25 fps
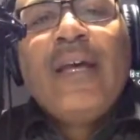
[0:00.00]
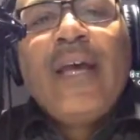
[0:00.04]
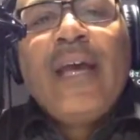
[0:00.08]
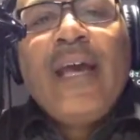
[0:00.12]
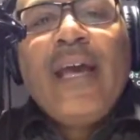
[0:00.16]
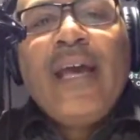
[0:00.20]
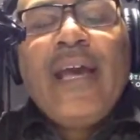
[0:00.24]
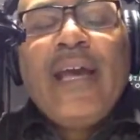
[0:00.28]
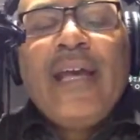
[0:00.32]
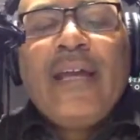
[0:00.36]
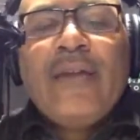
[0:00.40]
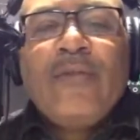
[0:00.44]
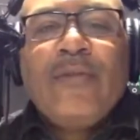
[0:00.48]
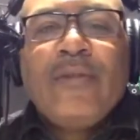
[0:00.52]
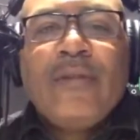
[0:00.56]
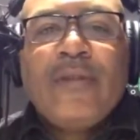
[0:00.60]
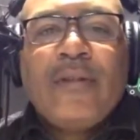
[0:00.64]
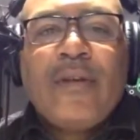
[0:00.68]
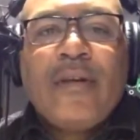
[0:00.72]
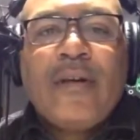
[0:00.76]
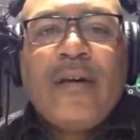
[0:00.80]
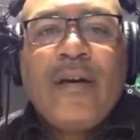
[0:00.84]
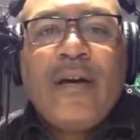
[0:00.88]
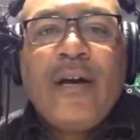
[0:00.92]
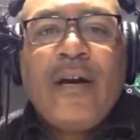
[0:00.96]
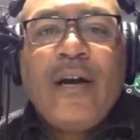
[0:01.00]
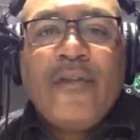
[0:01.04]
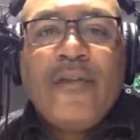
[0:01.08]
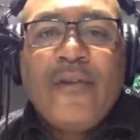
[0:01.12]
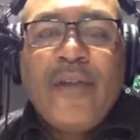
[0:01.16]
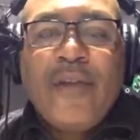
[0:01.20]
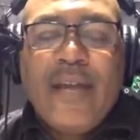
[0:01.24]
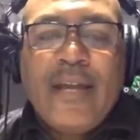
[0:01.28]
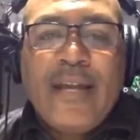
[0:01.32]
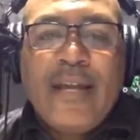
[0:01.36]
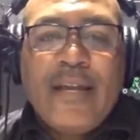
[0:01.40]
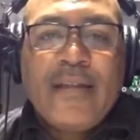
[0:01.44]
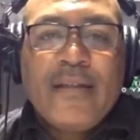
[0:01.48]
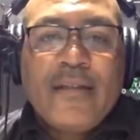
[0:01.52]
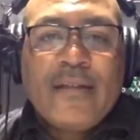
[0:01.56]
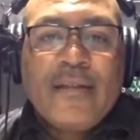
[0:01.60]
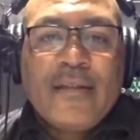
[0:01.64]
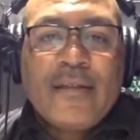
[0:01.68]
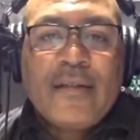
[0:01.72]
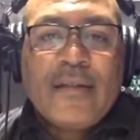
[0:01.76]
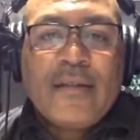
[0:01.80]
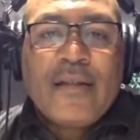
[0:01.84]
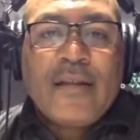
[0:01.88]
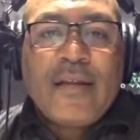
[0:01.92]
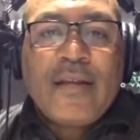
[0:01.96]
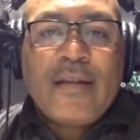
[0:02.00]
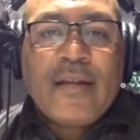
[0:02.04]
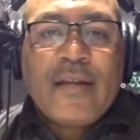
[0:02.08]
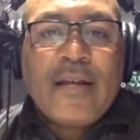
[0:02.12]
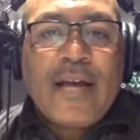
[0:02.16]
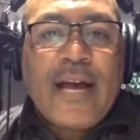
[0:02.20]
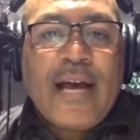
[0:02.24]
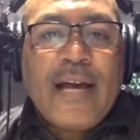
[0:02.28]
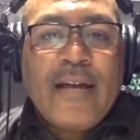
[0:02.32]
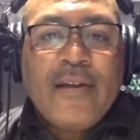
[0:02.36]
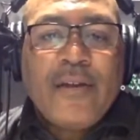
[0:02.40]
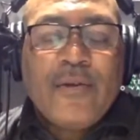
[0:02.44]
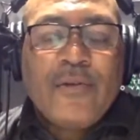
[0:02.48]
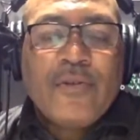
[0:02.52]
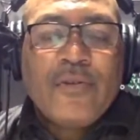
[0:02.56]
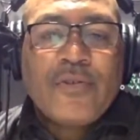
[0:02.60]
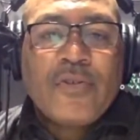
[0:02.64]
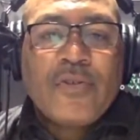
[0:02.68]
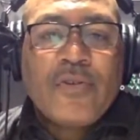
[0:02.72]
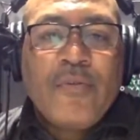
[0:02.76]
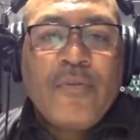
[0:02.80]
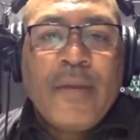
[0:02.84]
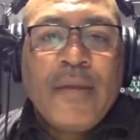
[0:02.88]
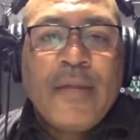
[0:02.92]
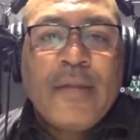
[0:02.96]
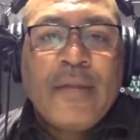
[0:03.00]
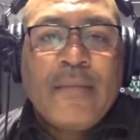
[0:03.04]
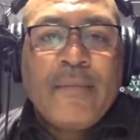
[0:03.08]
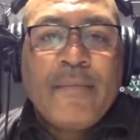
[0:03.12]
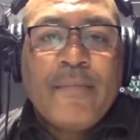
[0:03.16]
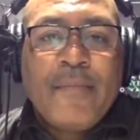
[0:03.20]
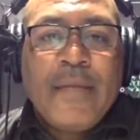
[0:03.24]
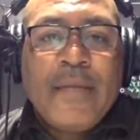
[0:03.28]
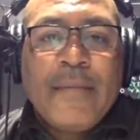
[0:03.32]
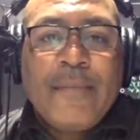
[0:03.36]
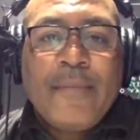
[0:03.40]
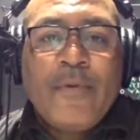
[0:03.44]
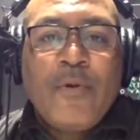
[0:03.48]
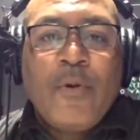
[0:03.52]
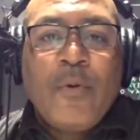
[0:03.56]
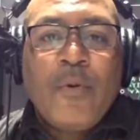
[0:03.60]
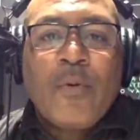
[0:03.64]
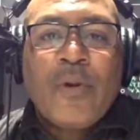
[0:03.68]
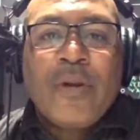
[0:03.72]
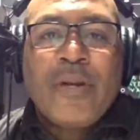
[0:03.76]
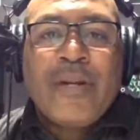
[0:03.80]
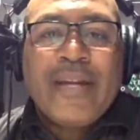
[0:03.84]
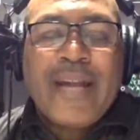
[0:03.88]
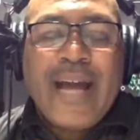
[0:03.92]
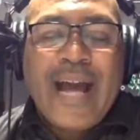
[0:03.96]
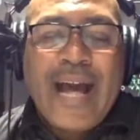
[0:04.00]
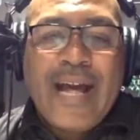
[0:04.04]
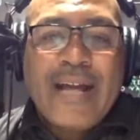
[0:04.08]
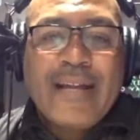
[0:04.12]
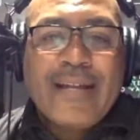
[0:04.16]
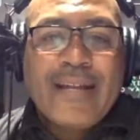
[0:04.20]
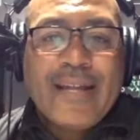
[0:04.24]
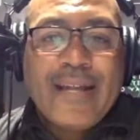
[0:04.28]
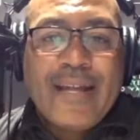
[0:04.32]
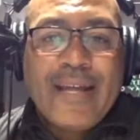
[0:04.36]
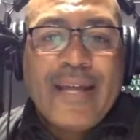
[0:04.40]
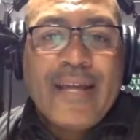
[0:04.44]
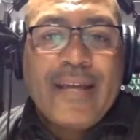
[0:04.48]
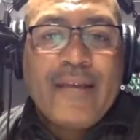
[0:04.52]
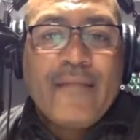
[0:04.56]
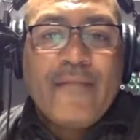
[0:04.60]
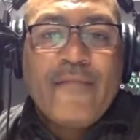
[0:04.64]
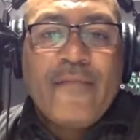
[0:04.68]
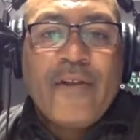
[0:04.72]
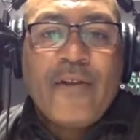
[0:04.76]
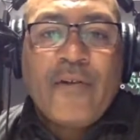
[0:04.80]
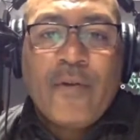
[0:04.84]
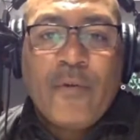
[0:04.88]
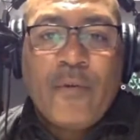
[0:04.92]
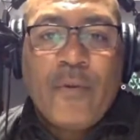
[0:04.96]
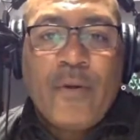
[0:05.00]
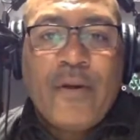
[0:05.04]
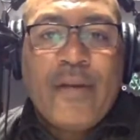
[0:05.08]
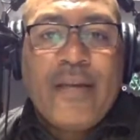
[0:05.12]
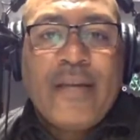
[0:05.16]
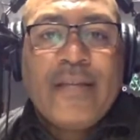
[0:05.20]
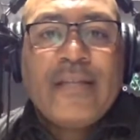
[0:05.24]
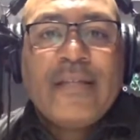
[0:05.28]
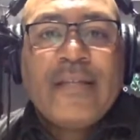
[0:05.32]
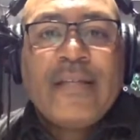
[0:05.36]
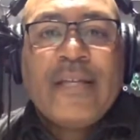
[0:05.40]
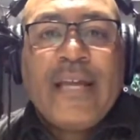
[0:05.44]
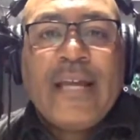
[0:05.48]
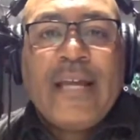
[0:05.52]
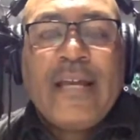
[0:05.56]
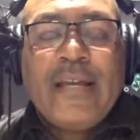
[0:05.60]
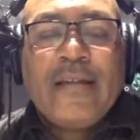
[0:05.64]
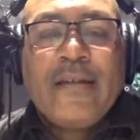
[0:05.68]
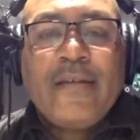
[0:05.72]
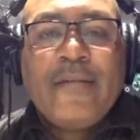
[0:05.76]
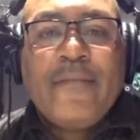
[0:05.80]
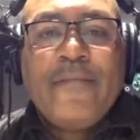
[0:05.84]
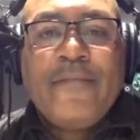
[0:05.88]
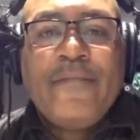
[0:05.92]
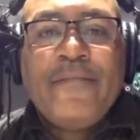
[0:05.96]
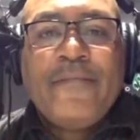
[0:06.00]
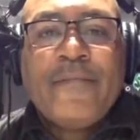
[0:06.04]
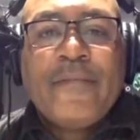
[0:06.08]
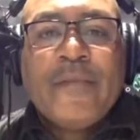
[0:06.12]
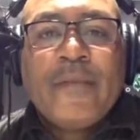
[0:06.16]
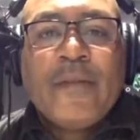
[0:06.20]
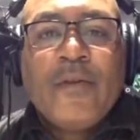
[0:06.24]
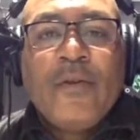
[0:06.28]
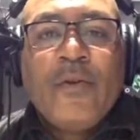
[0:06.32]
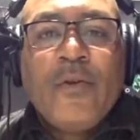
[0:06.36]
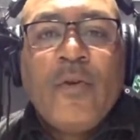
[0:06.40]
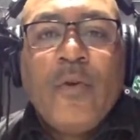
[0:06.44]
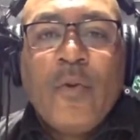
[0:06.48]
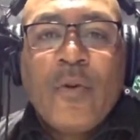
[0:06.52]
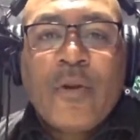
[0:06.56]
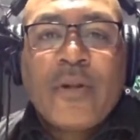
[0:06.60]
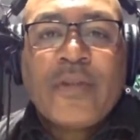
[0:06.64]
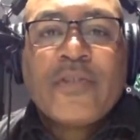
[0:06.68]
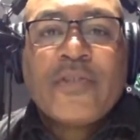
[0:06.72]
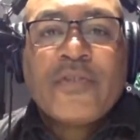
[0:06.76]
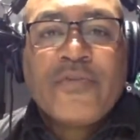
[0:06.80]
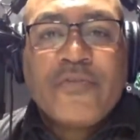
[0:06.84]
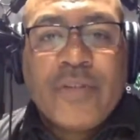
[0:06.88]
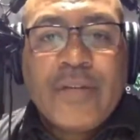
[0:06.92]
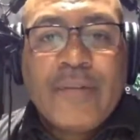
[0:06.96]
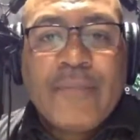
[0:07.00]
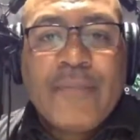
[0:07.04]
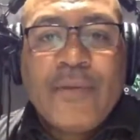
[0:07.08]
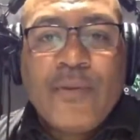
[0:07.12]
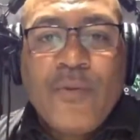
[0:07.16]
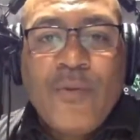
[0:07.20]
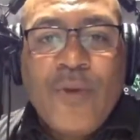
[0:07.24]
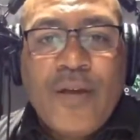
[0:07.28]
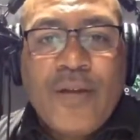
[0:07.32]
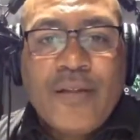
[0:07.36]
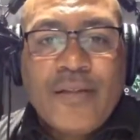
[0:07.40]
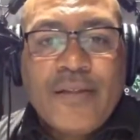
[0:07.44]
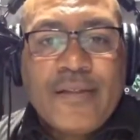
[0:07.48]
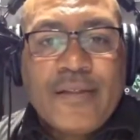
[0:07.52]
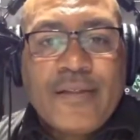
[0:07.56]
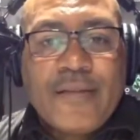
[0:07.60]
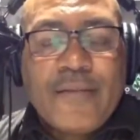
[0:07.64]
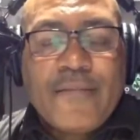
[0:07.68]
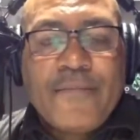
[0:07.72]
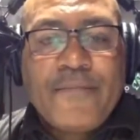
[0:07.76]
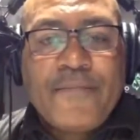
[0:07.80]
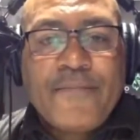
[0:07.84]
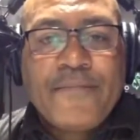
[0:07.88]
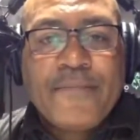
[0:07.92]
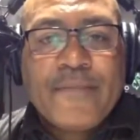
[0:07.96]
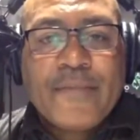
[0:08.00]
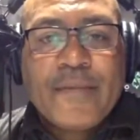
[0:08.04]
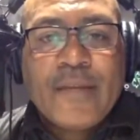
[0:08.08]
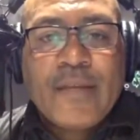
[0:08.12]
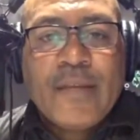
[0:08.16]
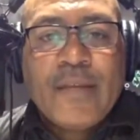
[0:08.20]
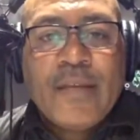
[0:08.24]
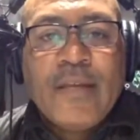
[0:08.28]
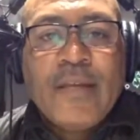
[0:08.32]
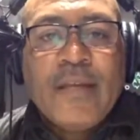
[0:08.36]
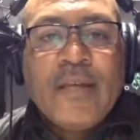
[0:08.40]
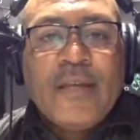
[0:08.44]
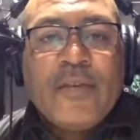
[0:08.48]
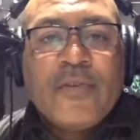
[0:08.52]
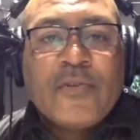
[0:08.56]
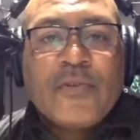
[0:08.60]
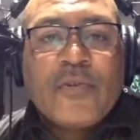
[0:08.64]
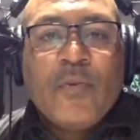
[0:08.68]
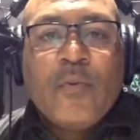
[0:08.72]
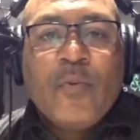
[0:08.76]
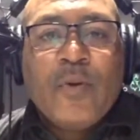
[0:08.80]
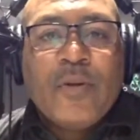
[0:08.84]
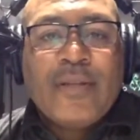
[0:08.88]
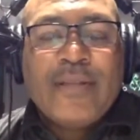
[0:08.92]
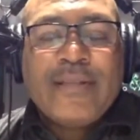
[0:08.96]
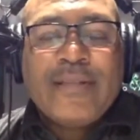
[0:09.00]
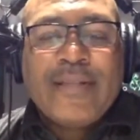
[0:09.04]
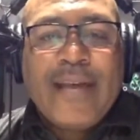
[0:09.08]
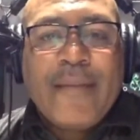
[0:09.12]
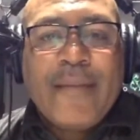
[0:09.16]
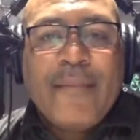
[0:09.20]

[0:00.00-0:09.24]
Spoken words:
And on the other hand, I know so many people who are not very well educated, who are extremely wealthy. So what does that